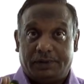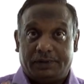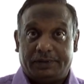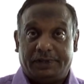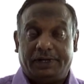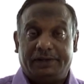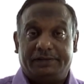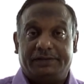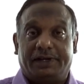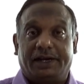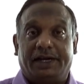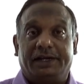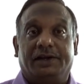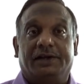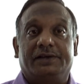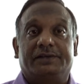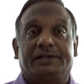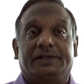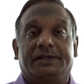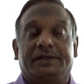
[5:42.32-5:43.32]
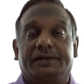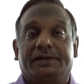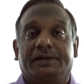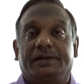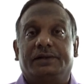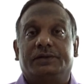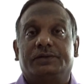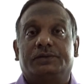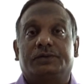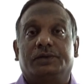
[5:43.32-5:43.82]
that is the right answer.
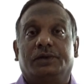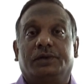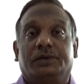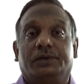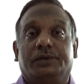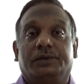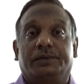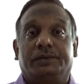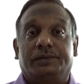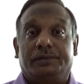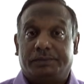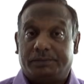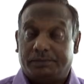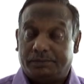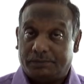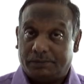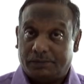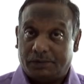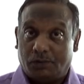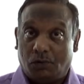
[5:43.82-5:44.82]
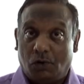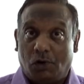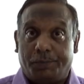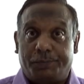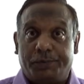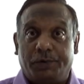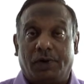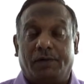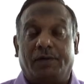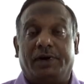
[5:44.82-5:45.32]
So, hope
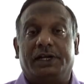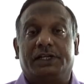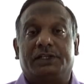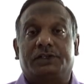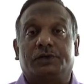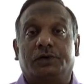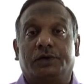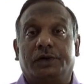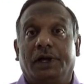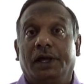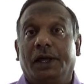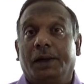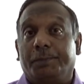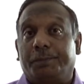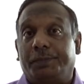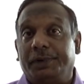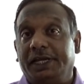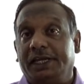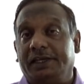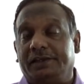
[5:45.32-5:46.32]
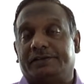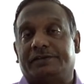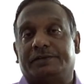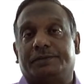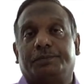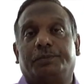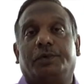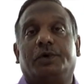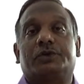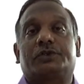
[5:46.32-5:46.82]
you have understood. Please
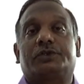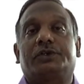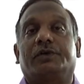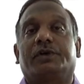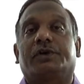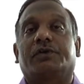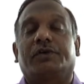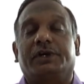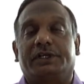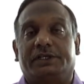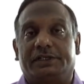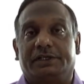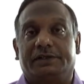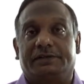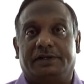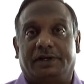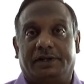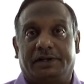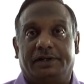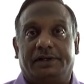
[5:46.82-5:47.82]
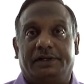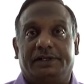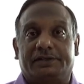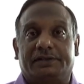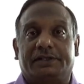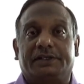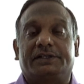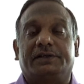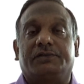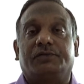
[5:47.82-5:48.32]
post your questions on
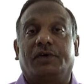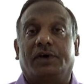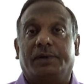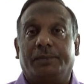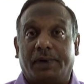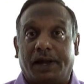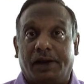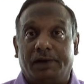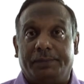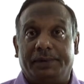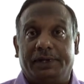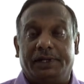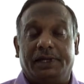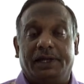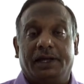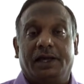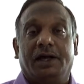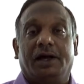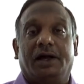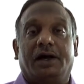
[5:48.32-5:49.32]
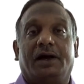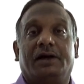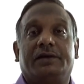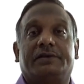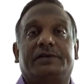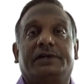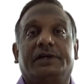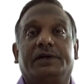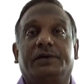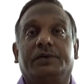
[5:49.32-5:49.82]
discussion forum. I'll be
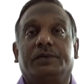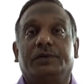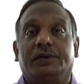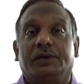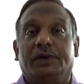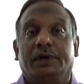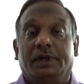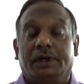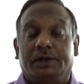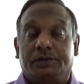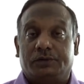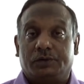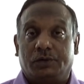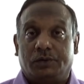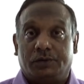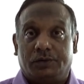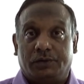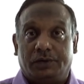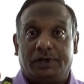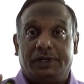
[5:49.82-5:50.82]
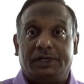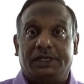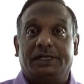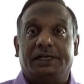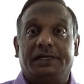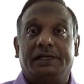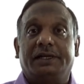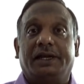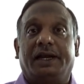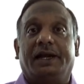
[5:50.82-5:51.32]
answering you. So,
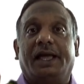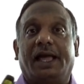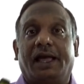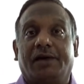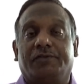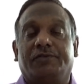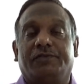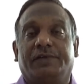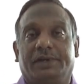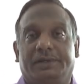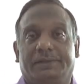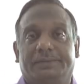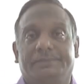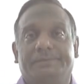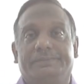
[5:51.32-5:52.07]
learn and have fun.